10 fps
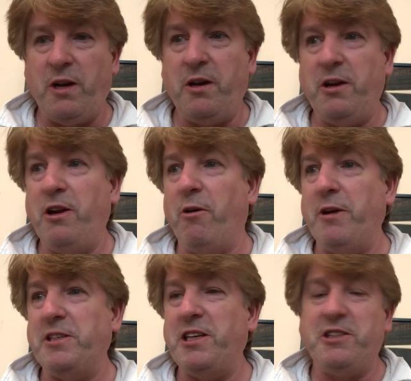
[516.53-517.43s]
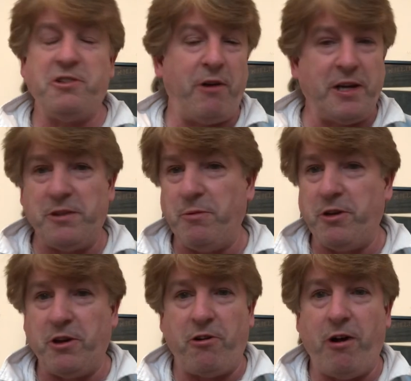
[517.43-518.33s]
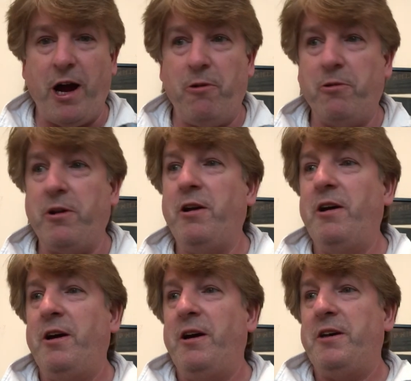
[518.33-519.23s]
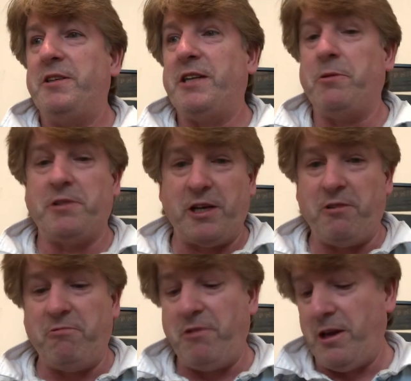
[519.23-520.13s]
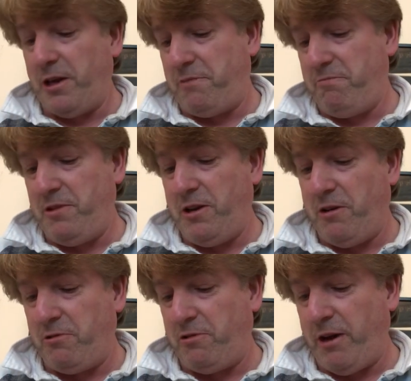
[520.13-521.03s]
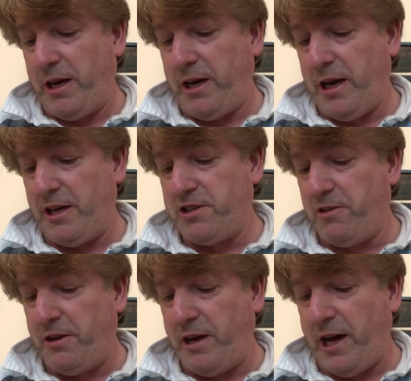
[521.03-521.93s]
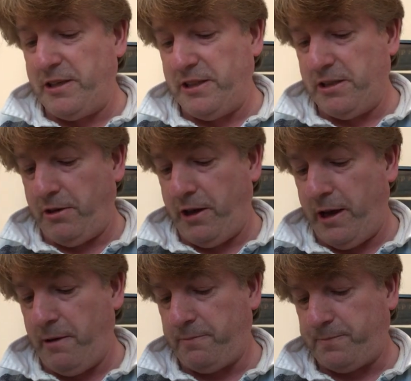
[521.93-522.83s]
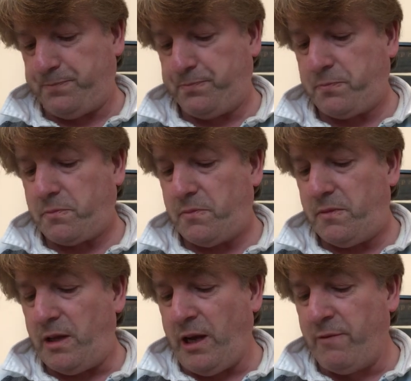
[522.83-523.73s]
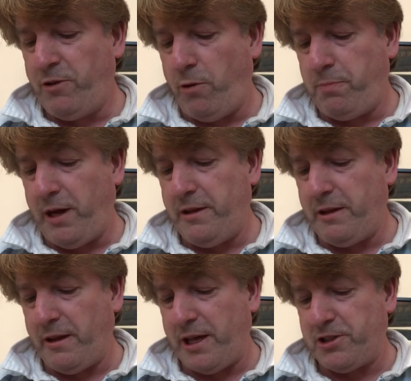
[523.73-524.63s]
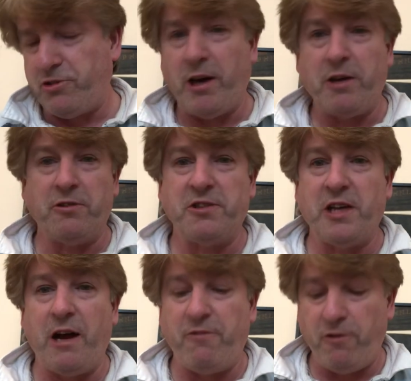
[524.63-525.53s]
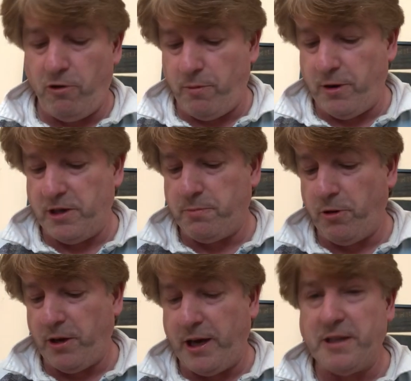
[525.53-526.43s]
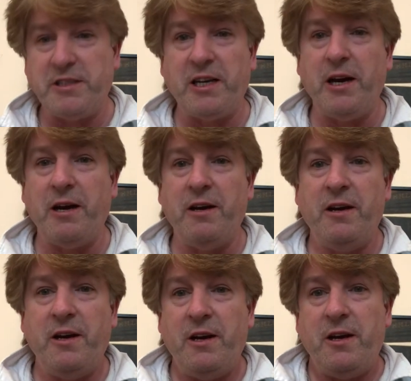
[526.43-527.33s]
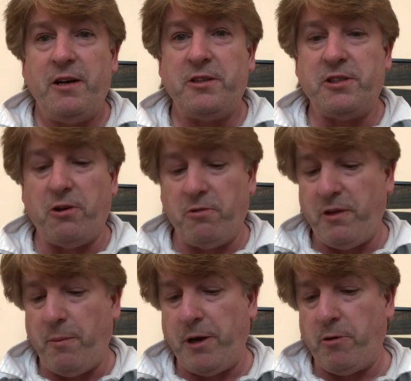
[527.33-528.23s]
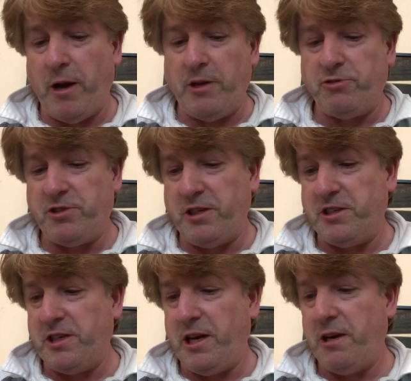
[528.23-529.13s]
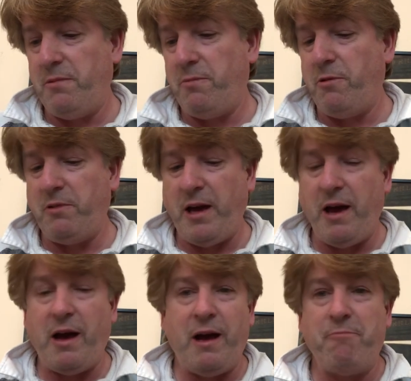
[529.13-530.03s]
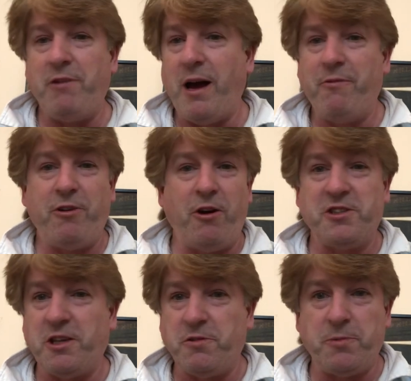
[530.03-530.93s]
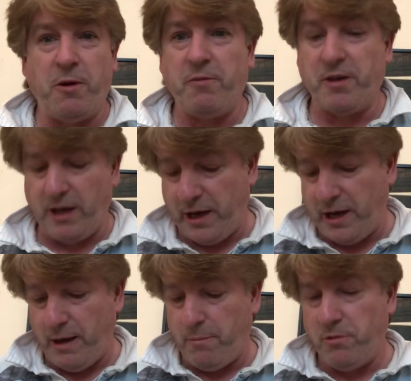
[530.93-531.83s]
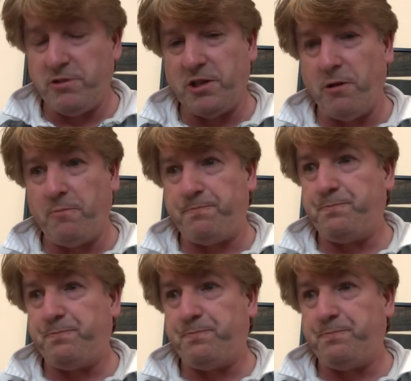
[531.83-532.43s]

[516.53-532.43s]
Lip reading: You know, and he's interacting with the crowd. Sounds like a really, you know, great gig. Southern Nights is on here. I've not played the last track on side 4, but it's Mullah Kintyre. So that'll be quite interesting to hear. But yeah, I've got a soft spot for Glen Campbell. So,